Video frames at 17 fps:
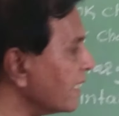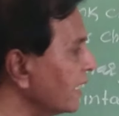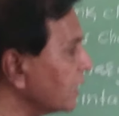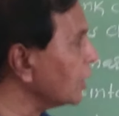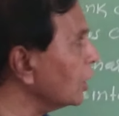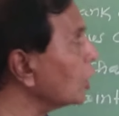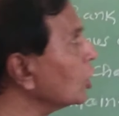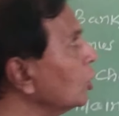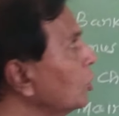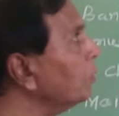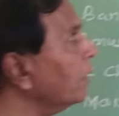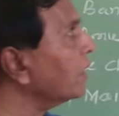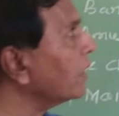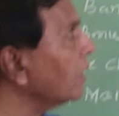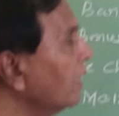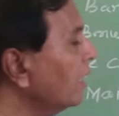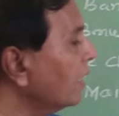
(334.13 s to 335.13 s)
the
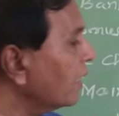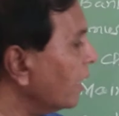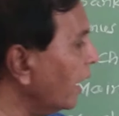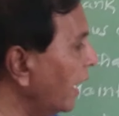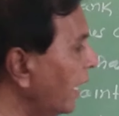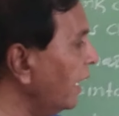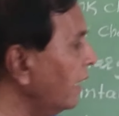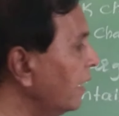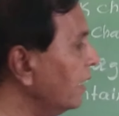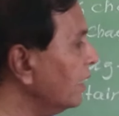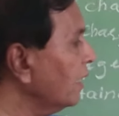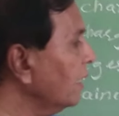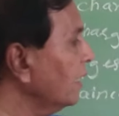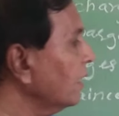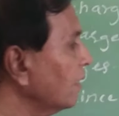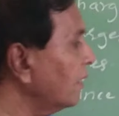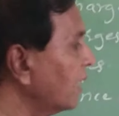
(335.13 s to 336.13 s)
turnover, and
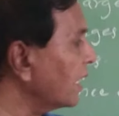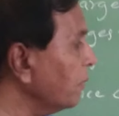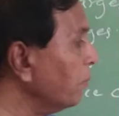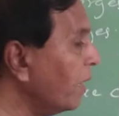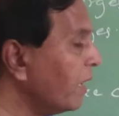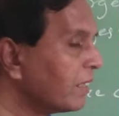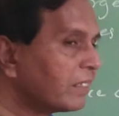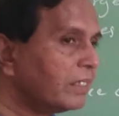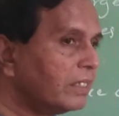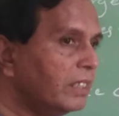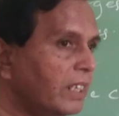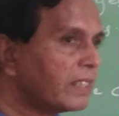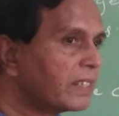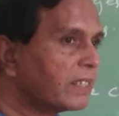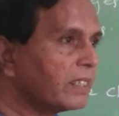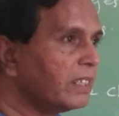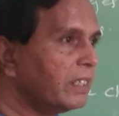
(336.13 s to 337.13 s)
the demand
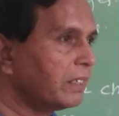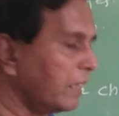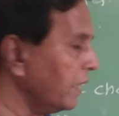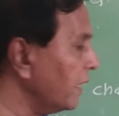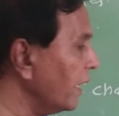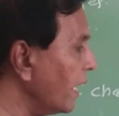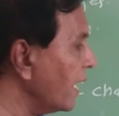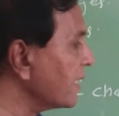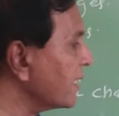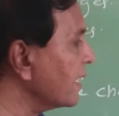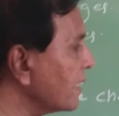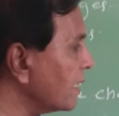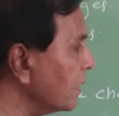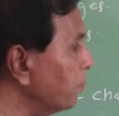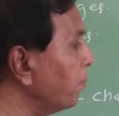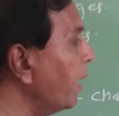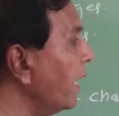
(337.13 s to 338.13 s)
is treated as a
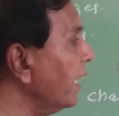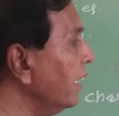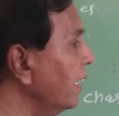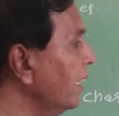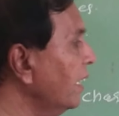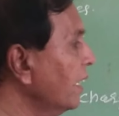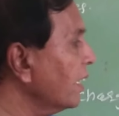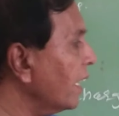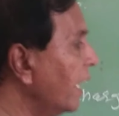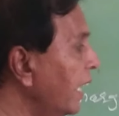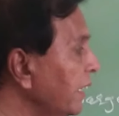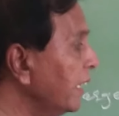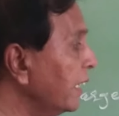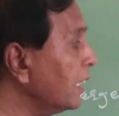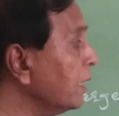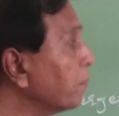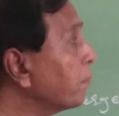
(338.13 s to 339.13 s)
supply,
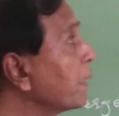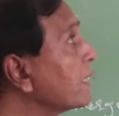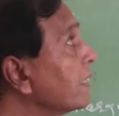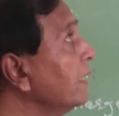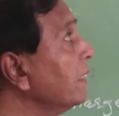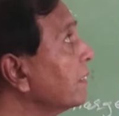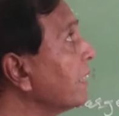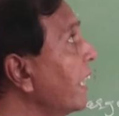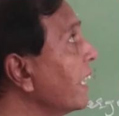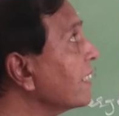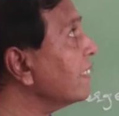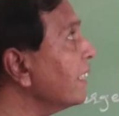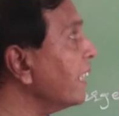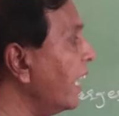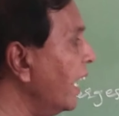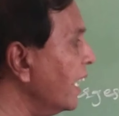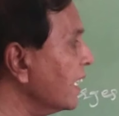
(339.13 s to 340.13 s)
and 18% tax
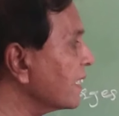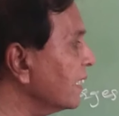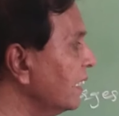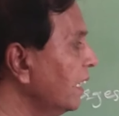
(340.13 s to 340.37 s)
as